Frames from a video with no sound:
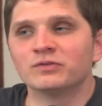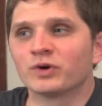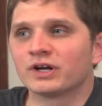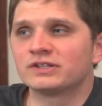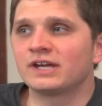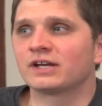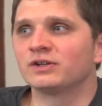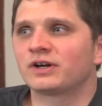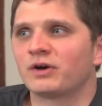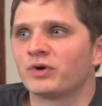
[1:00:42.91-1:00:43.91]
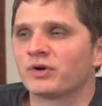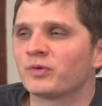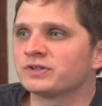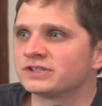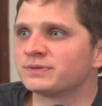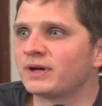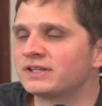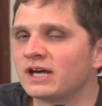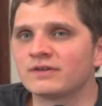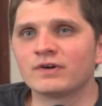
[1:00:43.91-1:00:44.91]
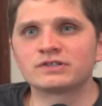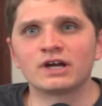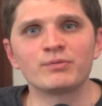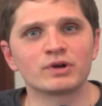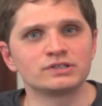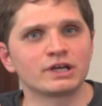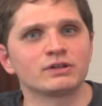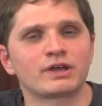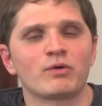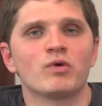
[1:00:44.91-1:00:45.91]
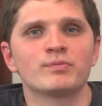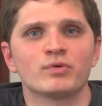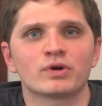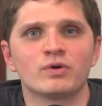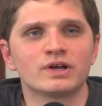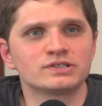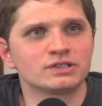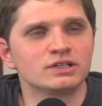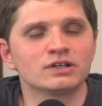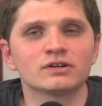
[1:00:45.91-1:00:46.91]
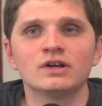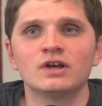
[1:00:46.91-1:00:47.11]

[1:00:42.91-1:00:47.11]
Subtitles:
We're going to take a look. We're just about at the end of our time. We're going to take a look at one more question here.